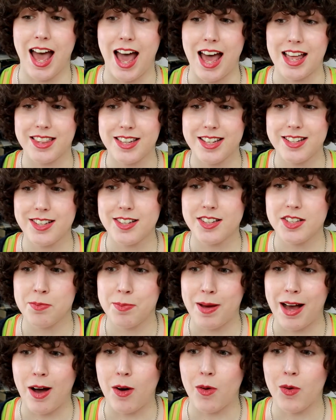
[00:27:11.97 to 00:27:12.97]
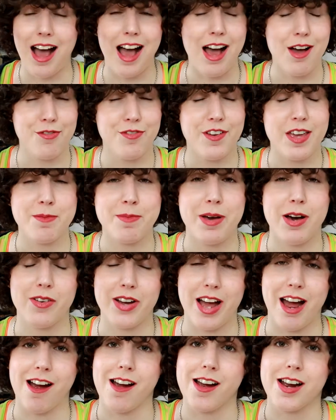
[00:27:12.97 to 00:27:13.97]
And this is about our female
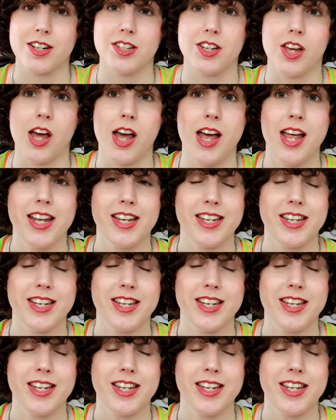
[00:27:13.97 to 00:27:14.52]
character